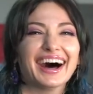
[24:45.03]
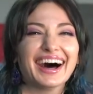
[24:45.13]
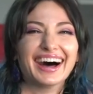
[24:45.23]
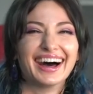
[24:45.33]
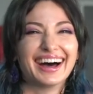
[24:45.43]

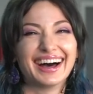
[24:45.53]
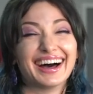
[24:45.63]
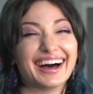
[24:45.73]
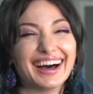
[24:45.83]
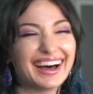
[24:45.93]

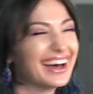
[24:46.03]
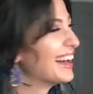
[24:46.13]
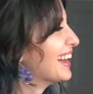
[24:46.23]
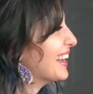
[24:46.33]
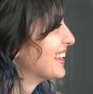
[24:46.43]

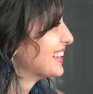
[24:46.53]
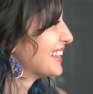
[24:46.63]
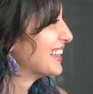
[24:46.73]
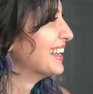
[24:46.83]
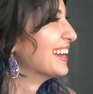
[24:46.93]
(not speaking)